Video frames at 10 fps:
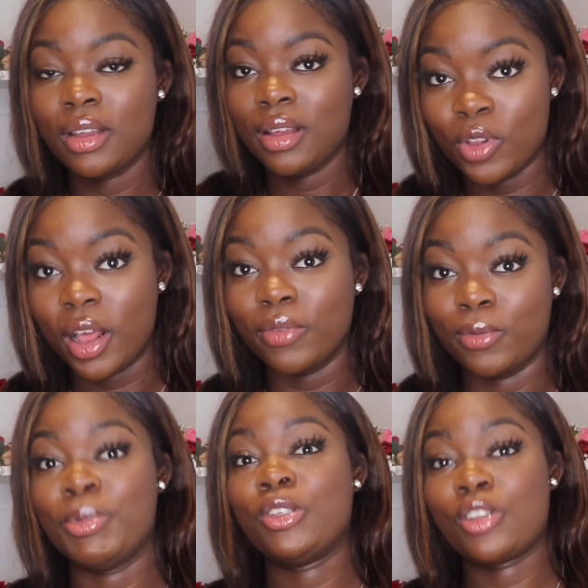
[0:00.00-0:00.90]
If you love
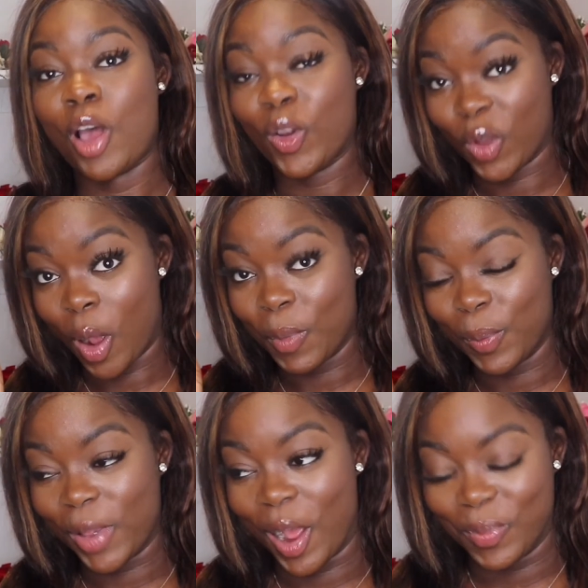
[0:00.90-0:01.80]
Moscato,
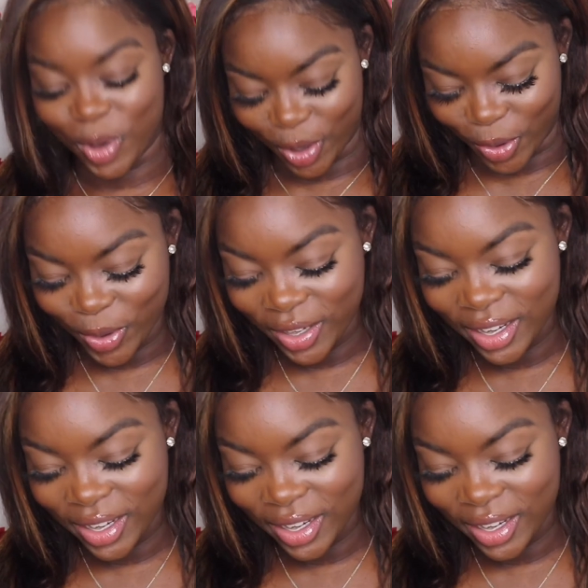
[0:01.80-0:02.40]
comment down below.